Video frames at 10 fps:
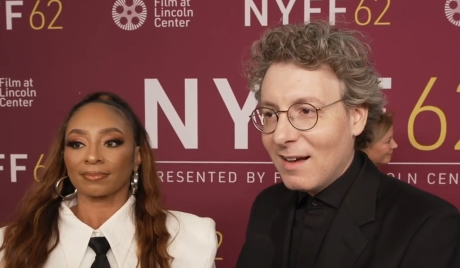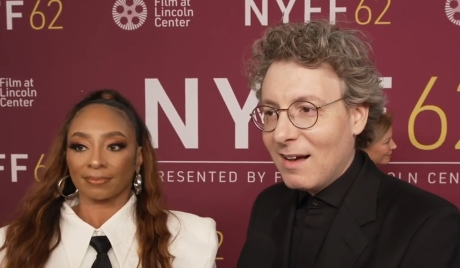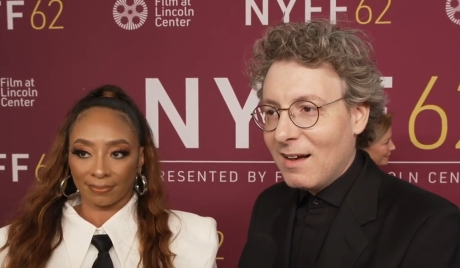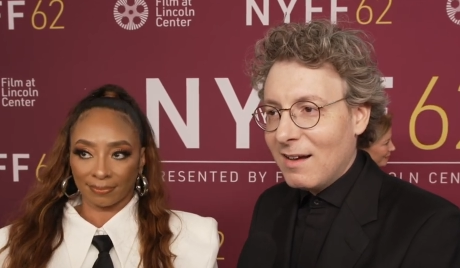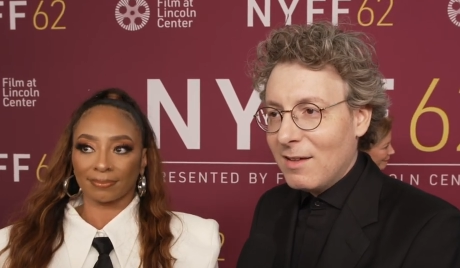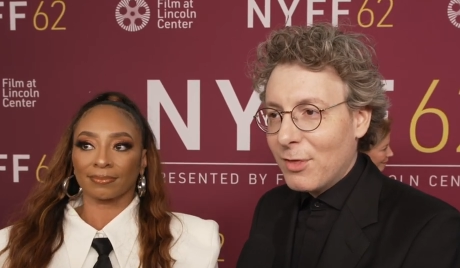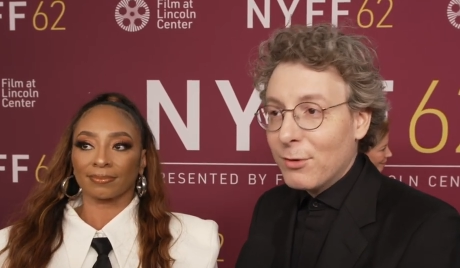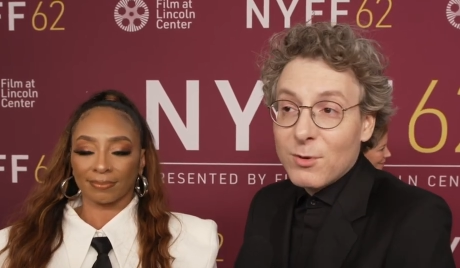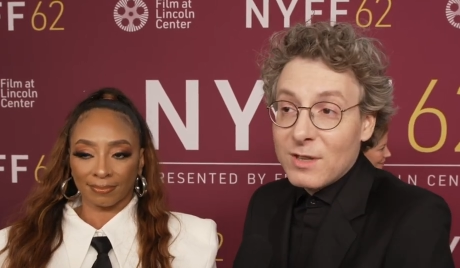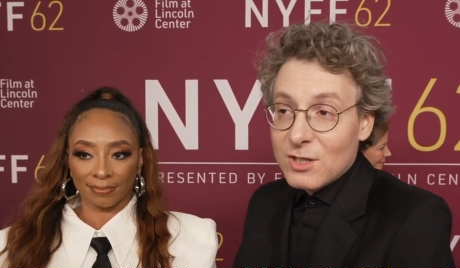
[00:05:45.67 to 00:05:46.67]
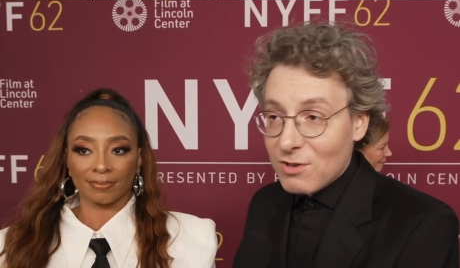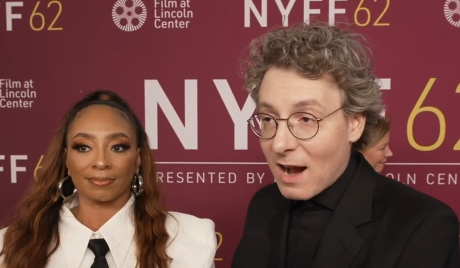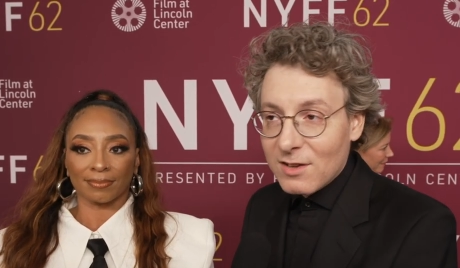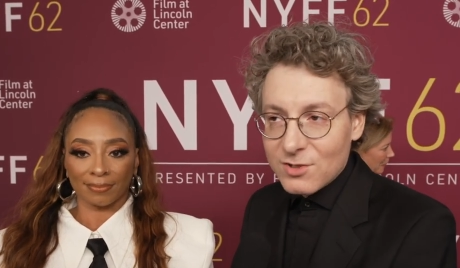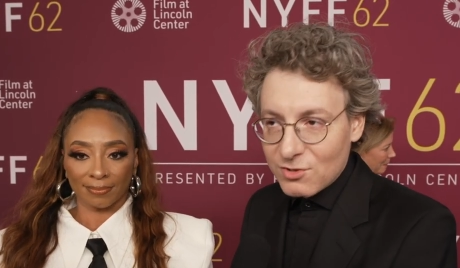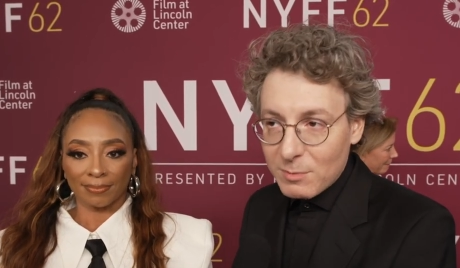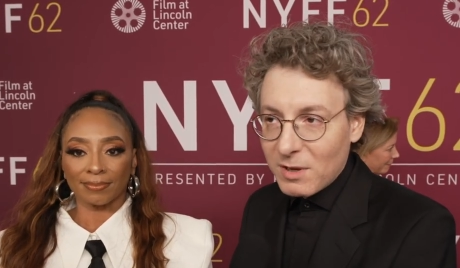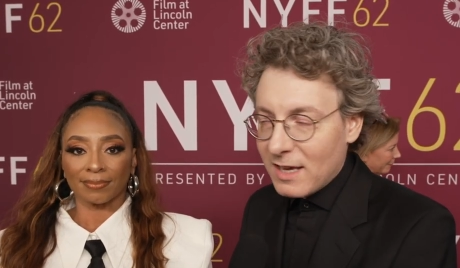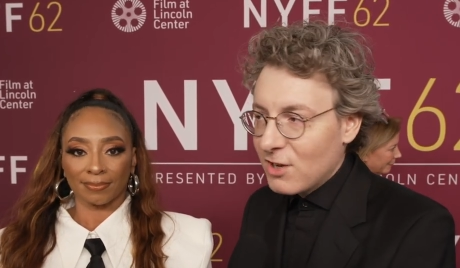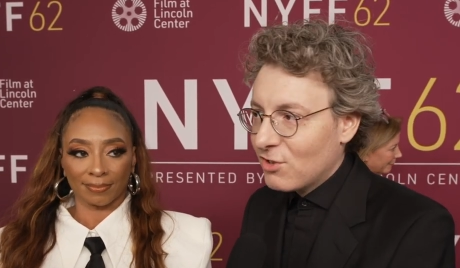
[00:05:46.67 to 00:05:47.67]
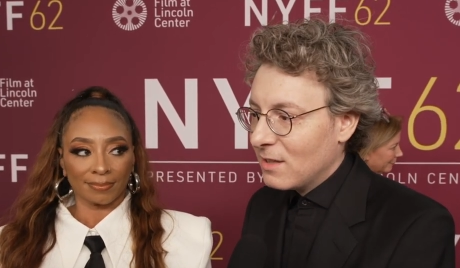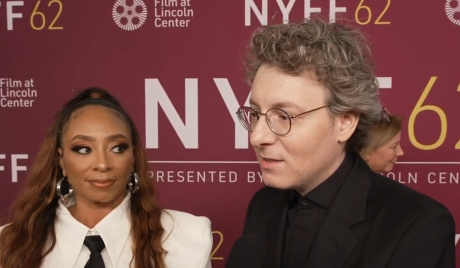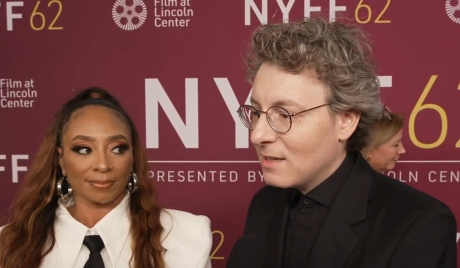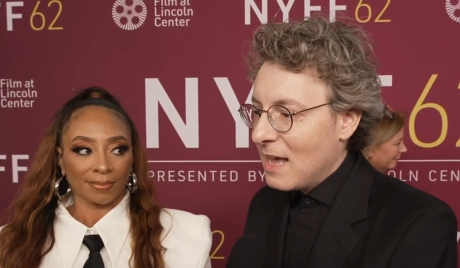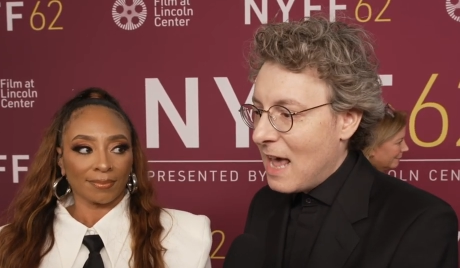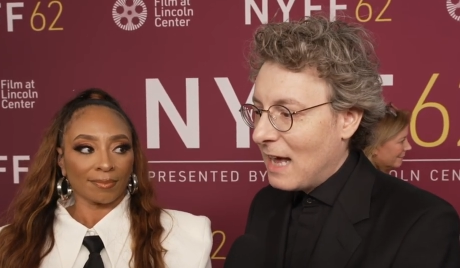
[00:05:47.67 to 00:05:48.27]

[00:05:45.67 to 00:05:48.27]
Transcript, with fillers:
Speaker 1: uh, through these trials and tribulations.